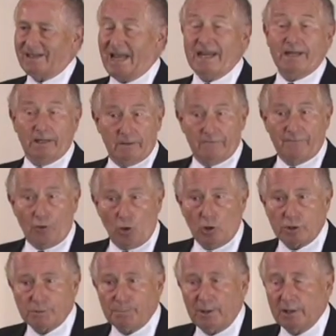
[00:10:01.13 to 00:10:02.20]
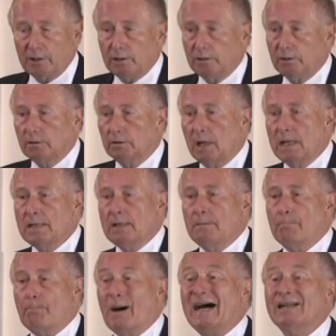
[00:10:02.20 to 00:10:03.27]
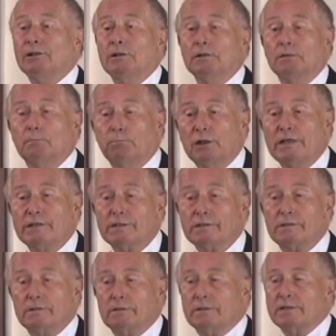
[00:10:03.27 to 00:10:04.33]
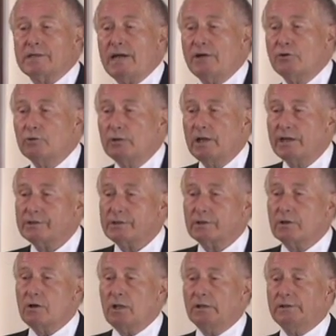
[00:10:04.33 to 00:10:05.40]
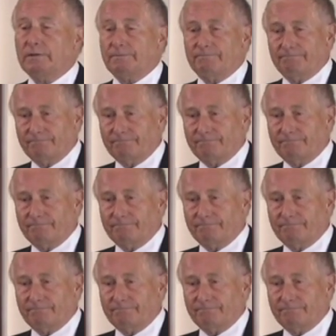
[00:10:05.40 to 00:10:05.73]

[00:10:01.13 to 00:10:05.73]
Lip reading: Aided, of course, by a little bottled bliss, as Andrew likes to call it.